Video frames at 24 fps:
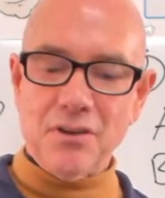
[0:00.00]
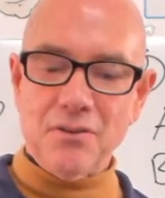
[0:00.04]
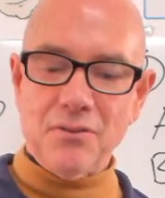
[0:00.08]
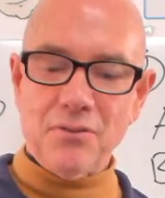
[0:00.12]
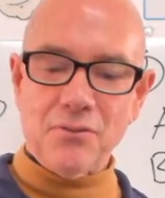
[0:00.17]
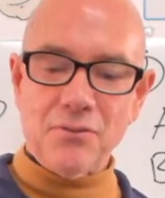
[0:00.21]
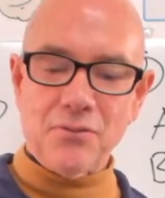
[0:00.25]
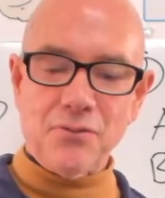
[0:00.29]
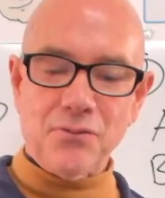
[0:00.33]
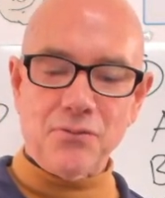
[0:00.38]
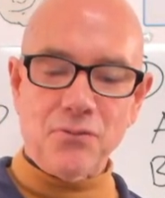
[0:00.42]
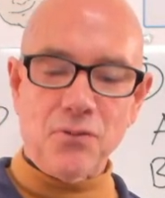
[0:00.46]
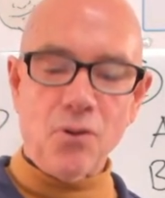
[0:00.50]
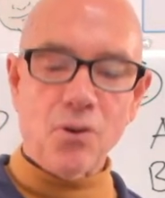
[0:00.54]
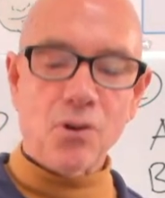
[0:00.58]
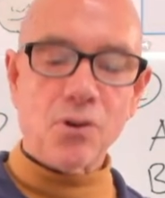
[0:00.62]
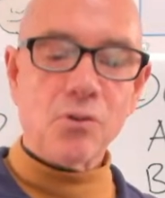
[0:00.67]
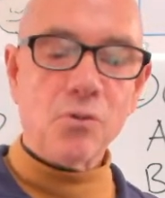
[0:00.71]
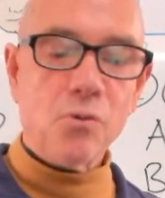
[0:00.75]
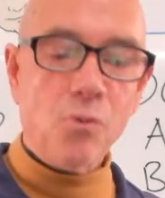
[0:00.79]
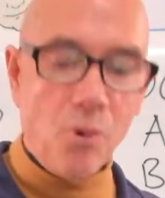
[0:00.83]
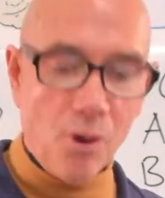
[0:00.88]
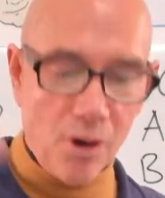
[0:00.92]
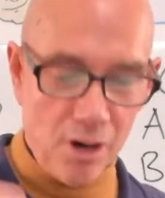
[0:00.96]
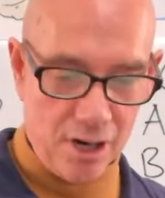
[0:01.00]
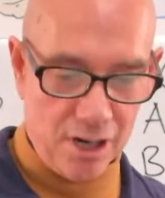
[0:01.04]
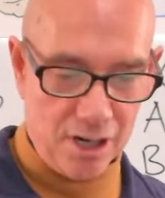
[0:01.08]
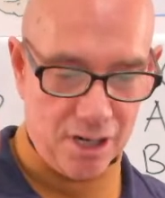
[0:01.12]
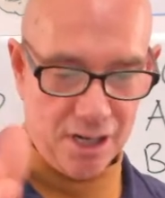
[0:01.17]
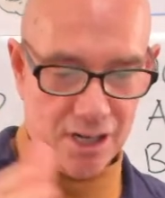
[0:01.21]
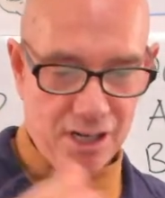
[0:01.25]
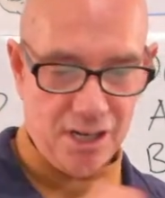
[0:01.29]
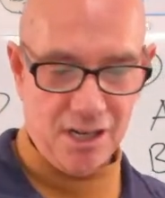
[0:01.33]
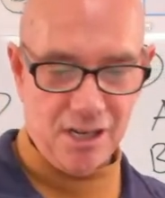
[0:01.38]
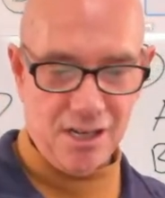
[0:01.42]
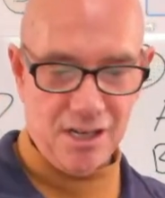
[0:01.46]
for
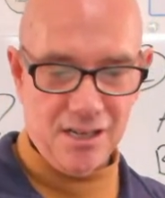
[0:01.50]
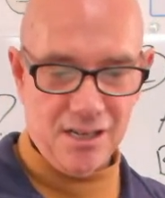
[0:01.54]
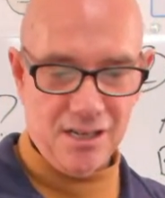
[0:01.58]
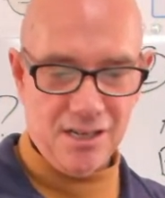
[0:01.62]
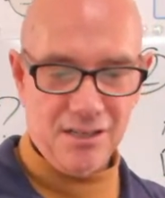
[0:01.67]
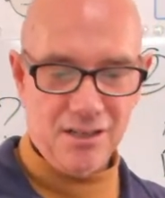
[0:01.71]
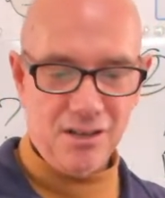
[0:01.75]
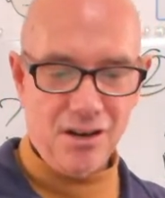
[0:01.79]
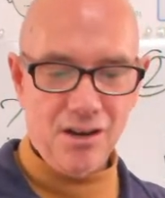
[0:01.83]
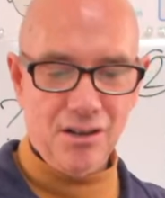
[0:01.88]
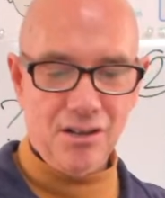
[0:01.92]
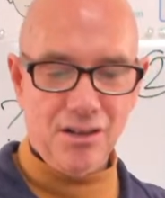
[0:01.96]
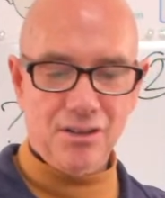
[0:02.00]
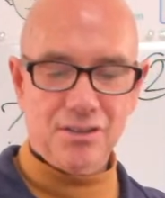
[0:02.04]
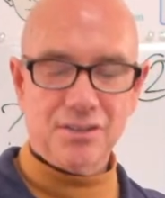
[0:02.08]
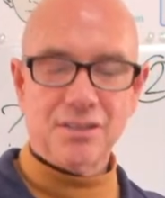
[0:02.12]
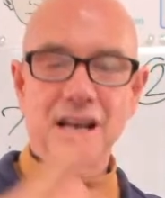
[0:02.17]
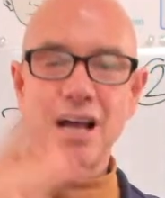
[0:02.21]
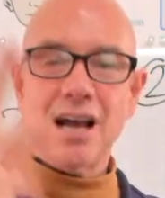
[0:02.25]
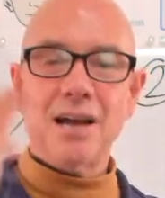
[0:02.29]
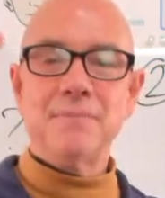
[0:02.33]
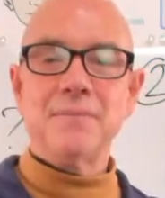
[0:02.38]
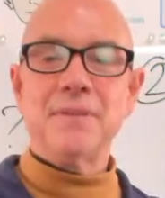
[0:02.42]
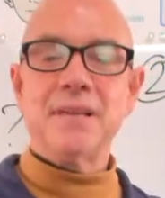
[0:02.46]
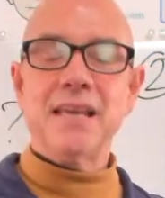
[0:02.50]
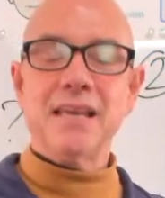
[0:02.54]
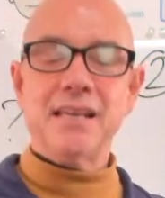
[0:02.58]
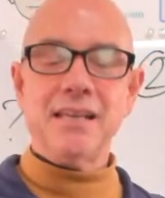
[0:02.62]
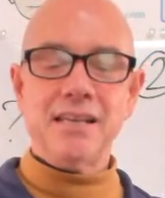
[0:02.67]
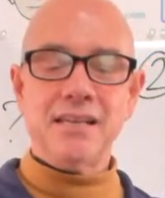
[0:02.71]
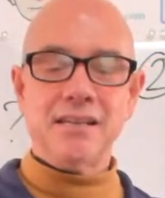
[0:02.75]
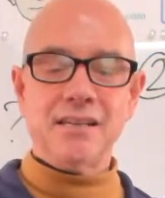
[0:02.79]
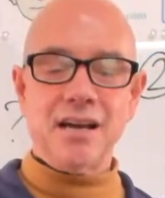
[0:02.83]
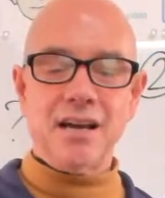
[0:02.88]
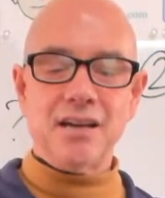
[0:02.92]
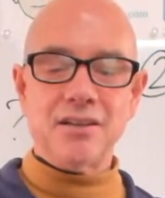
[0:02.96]
work. Carlos, I'm
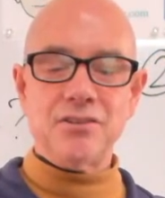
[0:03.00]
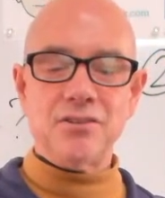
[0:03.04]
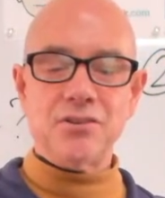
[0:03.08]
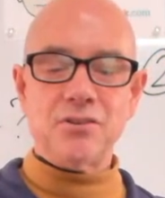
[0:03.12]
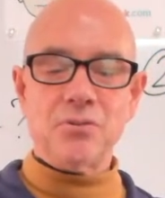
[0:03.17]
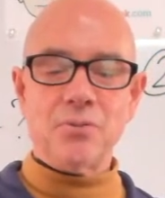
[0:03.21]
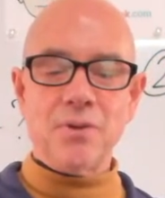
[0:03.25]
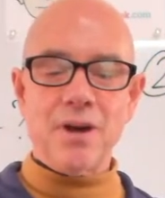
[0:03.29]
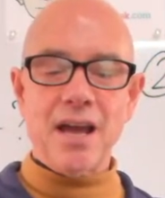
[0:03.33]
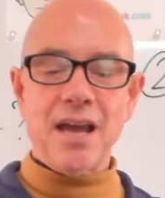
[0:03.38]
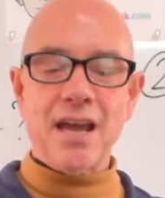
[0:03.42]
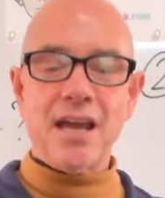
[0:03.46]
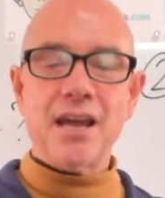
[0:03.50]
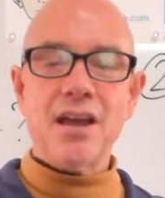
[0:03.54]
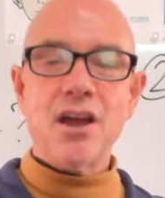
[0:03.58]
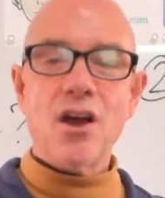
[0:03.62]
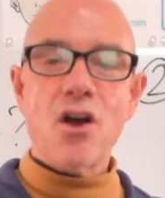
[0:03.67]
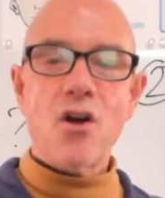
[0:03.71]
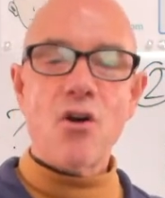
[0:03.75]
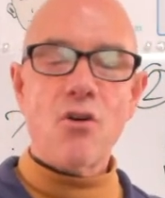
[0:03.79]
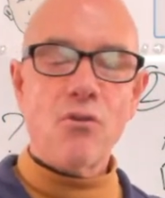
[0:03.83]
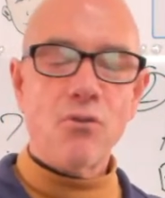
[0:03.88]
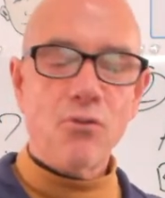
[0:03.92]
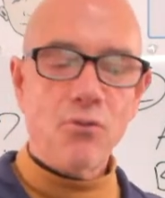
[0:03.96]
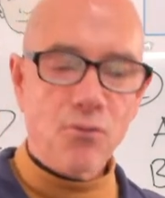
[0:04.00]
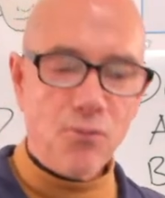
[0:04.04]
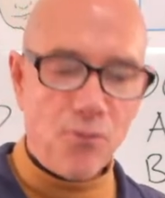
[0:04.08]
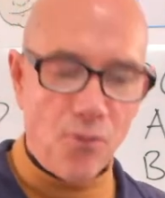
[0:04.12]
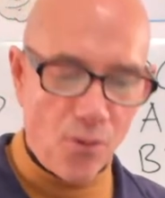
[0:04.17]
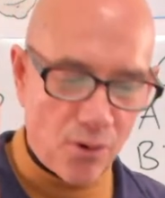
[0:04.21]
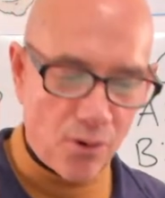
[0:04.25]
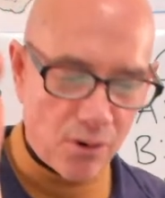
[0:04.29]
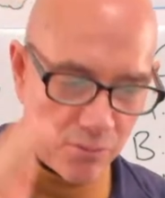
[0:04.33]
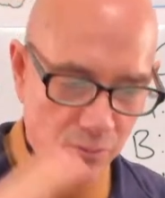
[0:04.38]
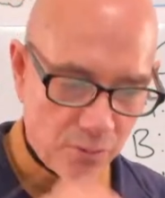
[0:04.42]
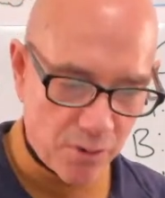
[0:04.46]
getting underway
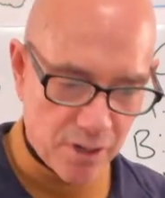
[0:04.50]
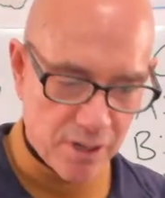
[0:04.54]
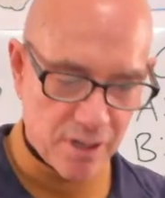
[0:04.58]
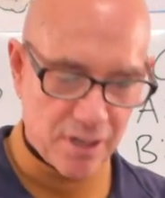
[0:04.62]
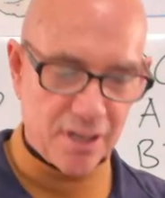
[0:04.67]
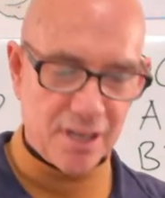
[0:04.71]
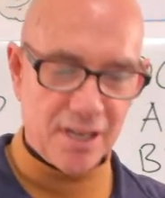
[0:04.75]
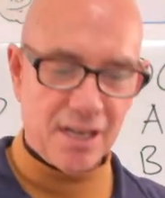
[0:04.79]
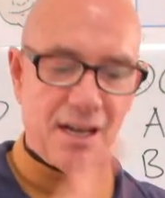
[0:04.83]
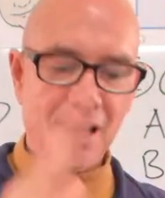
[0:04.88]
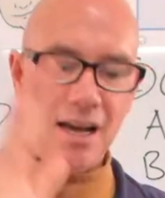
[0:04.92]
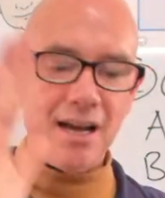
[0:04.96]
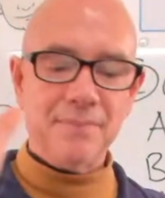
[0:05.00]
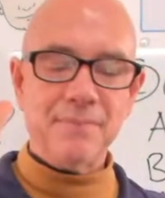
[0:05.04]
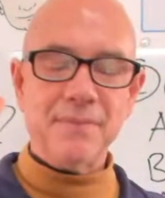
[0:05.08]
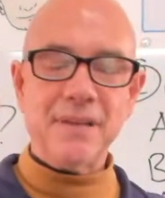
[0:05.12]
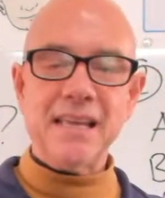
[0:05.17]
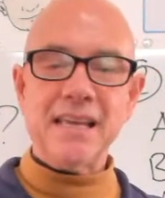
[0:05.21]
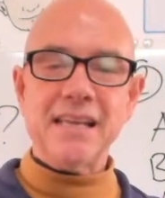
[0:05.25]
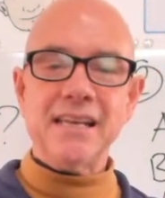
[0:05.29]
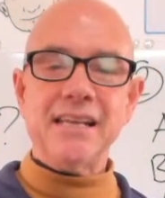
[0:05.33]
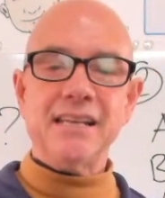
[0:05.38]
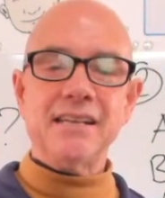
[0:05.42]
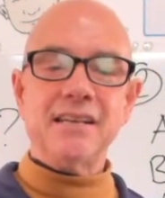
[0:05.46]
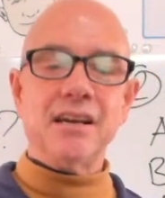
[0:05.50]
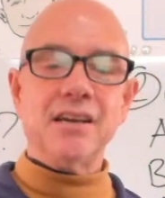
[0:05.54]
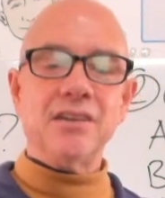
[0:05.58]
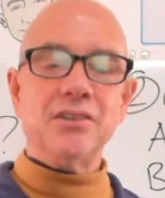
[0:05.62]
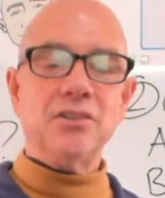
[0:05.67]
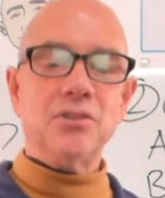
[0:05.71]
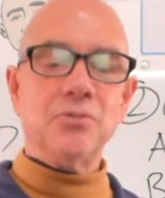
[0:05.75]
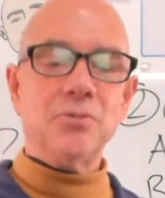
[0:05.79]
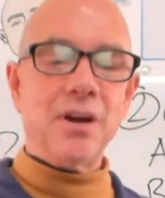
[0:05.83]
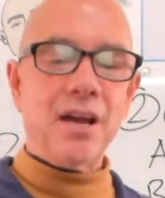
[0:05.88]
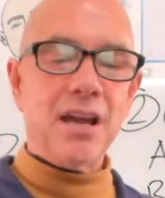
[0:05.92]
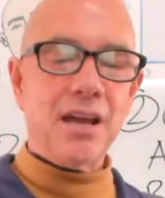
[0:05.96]
for work. I'm getting
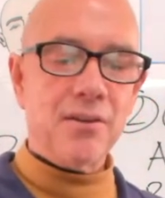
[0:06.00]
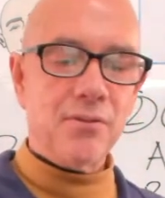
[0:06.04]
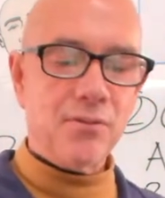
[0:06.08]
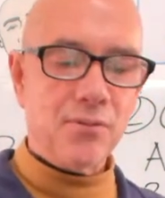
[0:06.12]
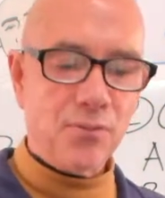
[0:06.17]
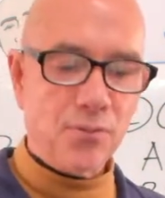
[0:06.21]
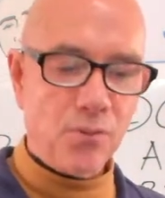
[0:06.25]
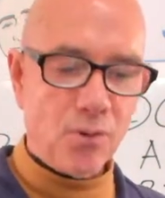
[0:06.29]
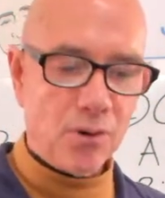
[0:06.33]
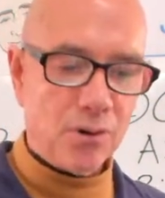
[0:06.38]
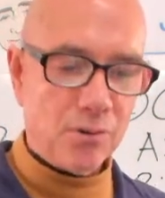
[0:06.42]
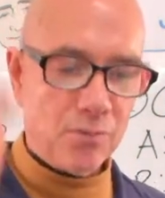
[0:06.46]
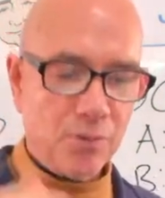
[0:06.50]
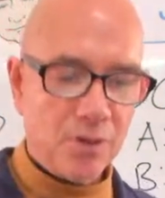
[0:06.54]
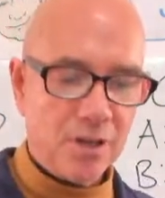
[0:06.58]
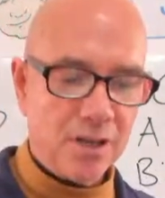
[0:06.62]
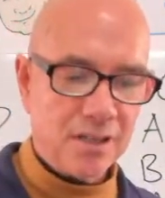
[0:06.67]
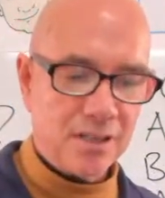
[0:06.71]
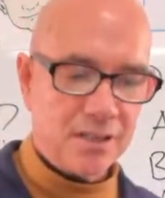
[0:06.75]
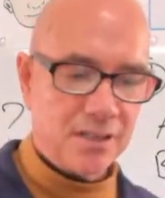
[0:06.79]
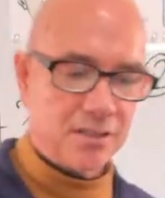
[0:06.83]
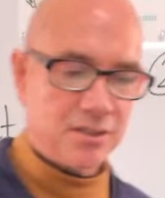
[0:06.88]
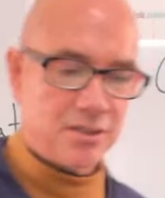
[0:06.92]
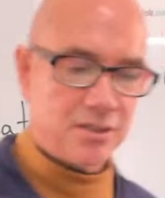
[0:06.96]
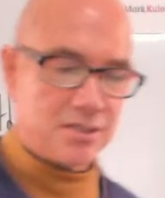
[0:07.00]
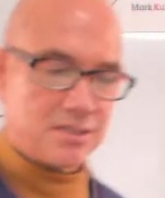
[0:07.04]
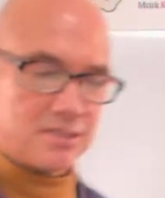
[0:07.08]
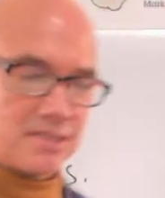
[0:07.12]
underway for work. Just